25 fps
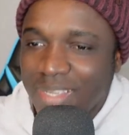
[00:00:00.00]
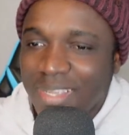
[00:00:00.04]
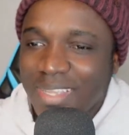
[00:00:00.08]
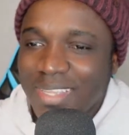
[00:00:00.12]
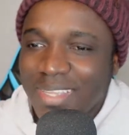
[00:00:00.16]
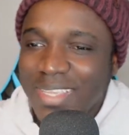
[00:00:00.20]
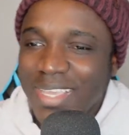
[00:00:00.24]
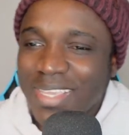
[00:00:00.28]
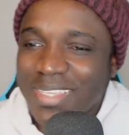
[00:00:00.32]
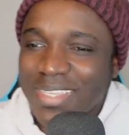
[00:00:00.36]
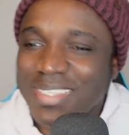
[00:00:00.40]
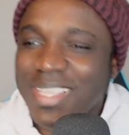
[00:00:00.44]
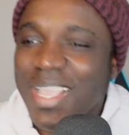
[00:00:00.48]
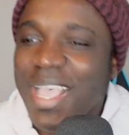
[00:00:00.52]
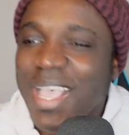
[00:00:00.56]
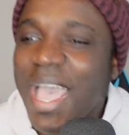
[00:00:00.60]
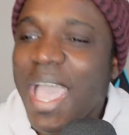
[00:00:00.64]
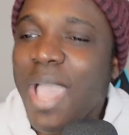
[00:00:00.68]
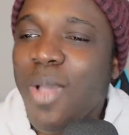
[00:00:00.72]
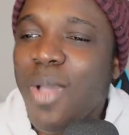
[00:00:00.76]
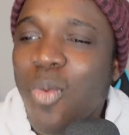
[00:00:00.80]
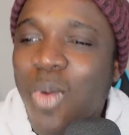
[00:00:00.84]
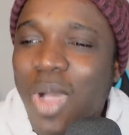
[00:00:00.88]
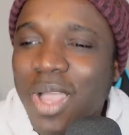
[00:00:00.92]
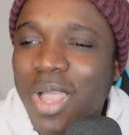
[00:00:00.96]
Yes. I
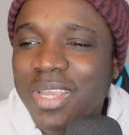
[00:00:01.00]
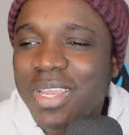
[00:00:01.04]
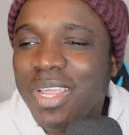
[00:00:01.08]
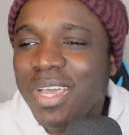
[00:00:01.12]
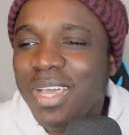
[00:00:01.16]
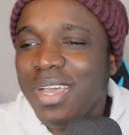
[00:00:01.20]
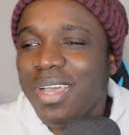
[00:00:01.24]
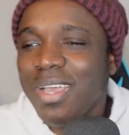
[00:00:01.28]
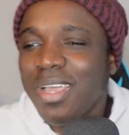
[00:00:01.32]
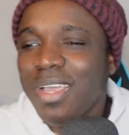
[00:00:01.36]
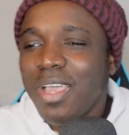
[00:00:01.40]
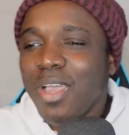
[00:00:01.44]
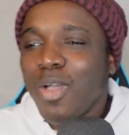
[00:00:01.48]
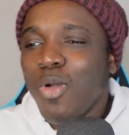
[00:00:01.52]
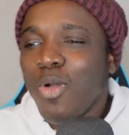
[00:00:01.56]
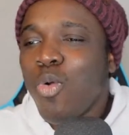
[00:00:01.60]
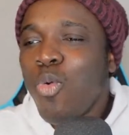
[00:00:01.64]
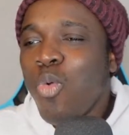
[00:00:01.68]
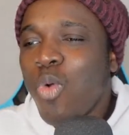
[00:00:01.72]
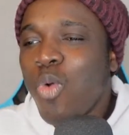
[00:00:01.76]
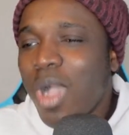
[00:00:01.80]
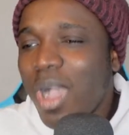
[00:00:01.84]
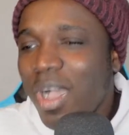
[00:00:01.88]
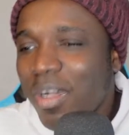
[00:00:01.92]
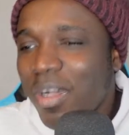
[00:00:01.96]
wonder
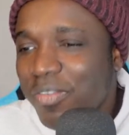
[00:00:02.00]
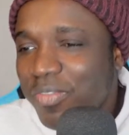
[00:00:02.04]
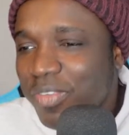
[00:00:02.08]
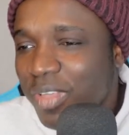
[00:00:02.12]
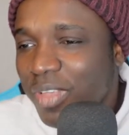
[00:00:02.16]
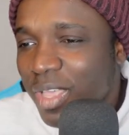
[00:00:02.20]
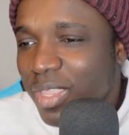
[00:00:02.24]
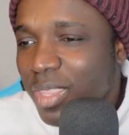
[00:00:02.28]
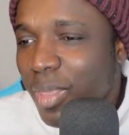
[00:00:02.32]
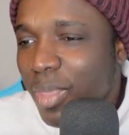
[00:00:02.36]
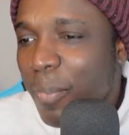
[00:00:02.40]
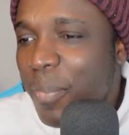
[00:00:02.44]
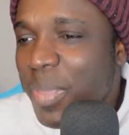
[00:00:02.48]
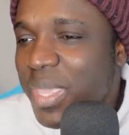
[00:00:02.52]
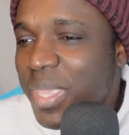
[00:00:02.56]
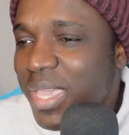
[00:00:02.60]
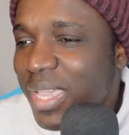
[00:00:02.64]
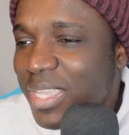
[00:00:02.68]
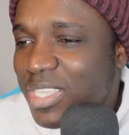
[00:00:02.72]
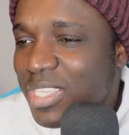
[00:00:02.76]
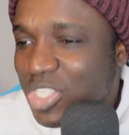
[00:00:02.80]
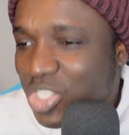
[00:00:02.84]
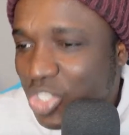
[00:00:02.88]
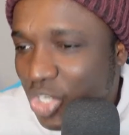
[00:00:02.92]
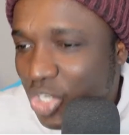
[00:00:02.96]
who have the
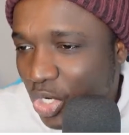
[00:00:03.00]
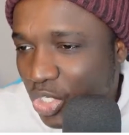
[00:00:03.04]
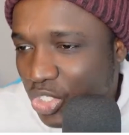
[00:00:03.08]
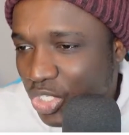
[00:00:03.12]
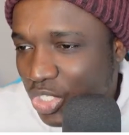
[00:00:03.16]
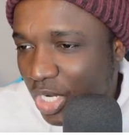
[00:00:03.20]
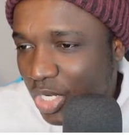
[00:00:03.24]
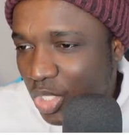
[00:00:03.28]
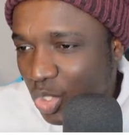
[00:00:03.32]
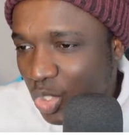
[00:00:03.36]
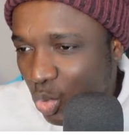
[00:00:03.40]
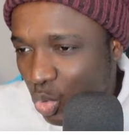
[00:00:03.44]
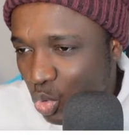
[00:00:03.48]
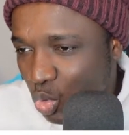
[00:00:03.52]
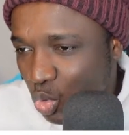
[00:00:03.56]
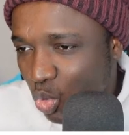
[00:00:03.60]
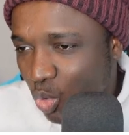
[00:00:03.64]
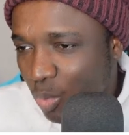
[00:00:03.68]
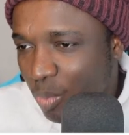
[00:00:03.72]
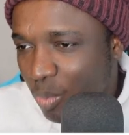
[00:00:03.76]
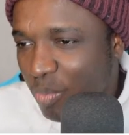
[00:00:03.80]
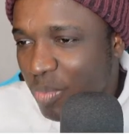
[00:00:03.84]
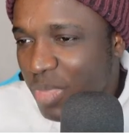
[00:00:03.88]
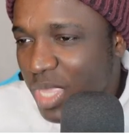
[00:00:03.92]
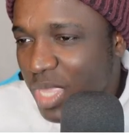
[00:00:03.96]
biggest church on YouTube.
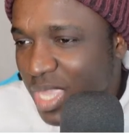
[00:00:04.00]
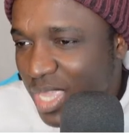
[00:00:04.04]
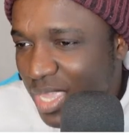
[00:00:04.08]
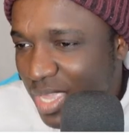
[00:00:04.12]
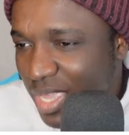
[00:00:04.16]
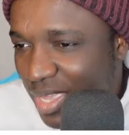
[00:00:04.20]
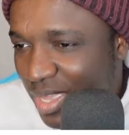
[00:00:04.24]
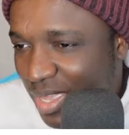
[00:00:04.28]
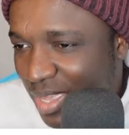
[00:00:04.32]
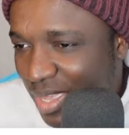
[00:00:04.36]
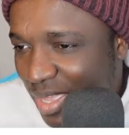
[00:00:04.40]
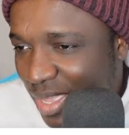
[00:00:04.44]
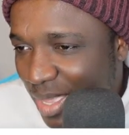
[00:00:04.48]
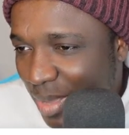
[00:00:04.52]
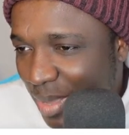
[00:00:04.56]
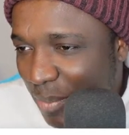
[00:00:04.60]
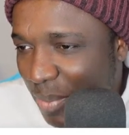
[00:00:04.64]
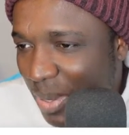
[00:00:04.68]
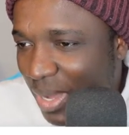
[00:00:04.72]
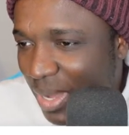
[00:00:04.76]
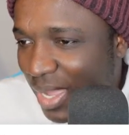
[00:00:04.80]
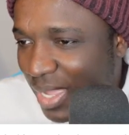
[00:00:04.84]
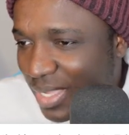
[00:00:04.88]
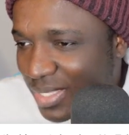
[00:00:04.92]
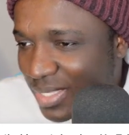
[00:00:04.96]
Me,
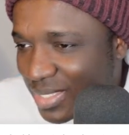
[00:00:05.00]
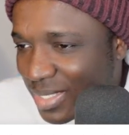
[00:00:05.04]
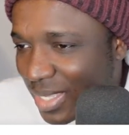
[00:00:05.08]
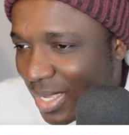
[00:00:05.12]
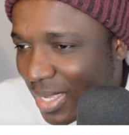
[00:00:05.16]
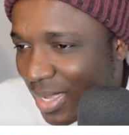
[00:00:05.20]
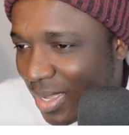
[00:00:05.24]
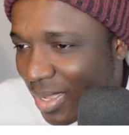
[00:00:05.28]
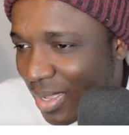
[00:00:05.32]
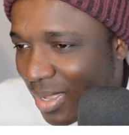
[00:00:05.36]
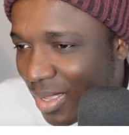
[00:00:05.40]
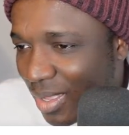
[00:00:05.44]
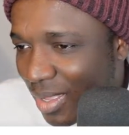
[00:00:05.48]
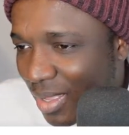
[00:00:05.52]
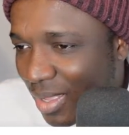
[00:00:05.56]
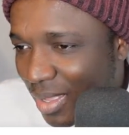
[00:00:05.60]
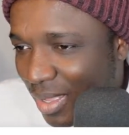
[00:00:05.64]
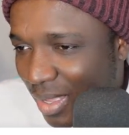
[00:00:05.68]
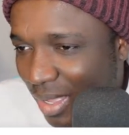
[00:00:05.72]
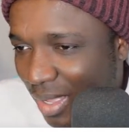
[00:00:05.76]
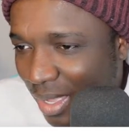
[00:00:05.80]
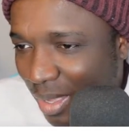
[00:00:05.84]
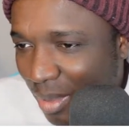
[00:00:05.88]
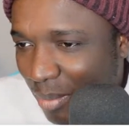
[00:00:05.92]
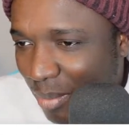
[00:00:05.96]
Pastor,
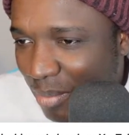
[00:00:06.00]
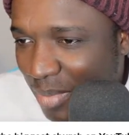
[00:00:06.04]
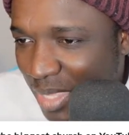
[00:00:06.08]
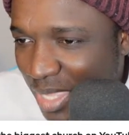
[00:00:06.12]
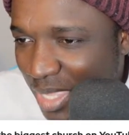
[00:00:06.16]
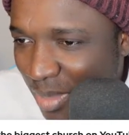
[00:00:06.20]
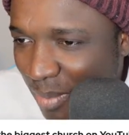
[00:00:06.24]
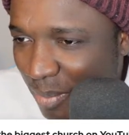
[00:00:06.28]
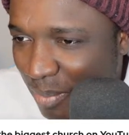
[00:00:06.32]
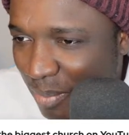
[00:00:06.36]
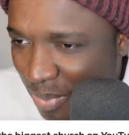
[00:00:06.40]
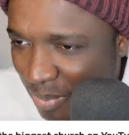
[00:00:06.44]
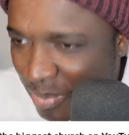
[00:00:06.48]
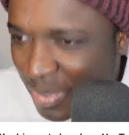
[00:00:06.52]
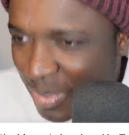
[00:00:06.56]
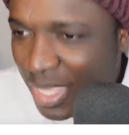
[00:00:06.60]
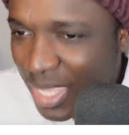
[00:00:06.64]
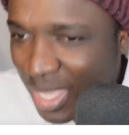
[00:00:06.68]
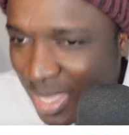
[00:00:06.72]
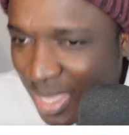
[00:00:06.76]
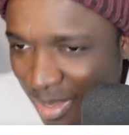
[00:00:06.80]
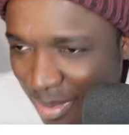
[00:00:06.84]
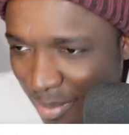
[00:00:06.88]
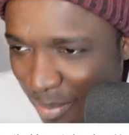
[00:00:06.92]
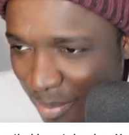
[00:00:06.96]

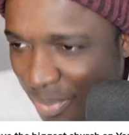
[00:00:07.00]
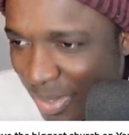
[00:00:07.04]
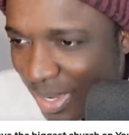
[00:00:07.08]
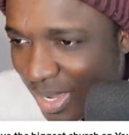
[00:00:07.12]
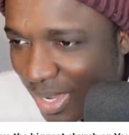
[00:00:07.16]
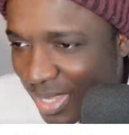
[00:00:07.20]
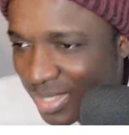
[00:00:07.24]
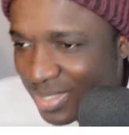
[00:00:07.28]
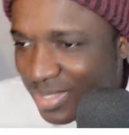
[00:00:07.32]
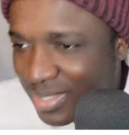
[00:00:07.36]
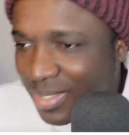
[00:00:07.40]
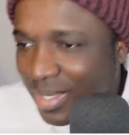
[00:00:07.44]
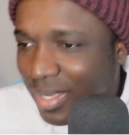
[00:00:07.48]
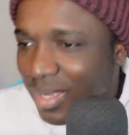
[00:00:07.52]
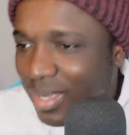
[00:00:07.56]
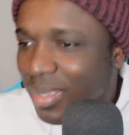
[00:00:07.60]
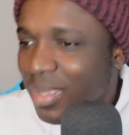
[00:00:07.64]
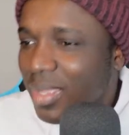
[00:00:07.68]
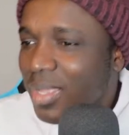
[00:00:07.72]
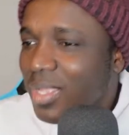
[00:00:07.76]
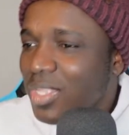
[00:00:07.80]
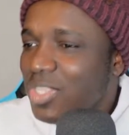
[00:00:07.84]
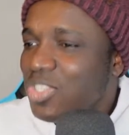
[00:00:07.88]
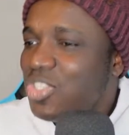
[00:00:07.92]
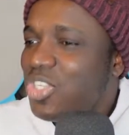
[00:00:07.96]
Pastor,
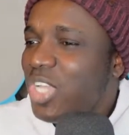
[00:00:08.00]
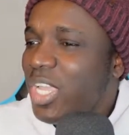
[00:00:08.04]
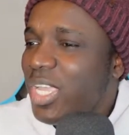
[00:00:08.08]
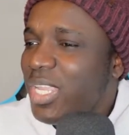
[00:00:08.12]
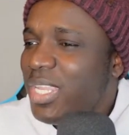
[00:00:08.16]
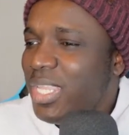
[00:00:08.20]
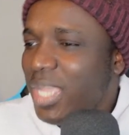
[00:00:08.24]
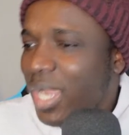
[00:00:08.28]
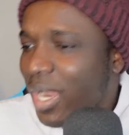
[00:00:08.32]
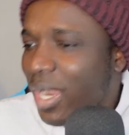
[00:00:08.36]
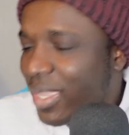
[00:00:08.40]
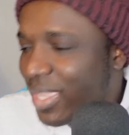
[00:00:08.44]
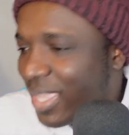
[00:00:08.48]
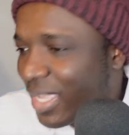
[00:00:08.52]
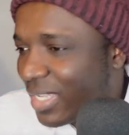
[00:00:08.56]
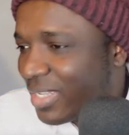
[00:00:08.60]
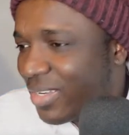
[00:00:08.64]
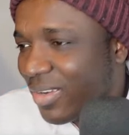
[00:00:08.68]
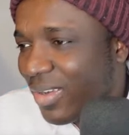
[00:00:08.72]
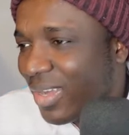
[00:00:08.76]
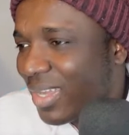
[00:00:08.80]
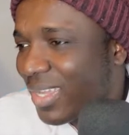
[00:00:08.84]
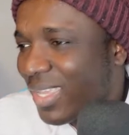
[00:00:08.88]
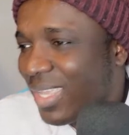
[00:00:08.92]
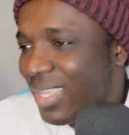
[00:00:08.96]
JD or
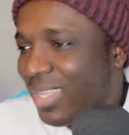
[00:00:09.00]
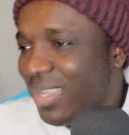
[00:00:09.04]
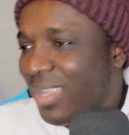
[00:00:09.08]
Cataract.